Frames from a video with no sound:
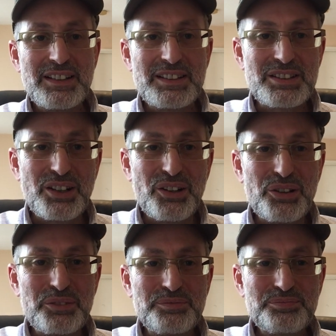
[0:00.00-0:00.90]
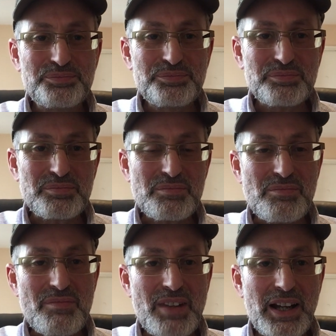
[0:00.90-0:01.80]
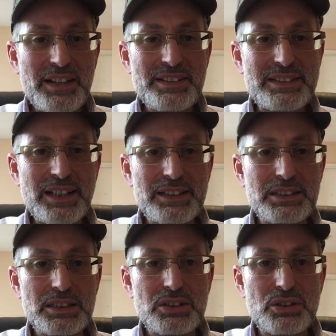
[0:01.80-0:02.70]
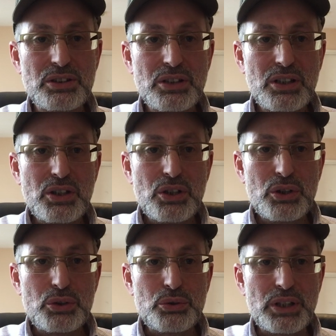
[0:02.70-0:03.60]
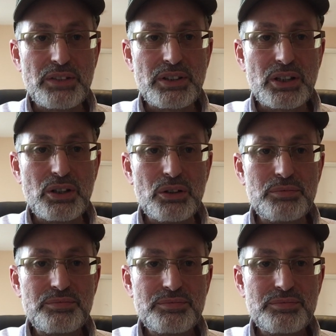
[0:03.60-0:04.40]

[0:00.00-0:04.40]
So I decided to give it a go.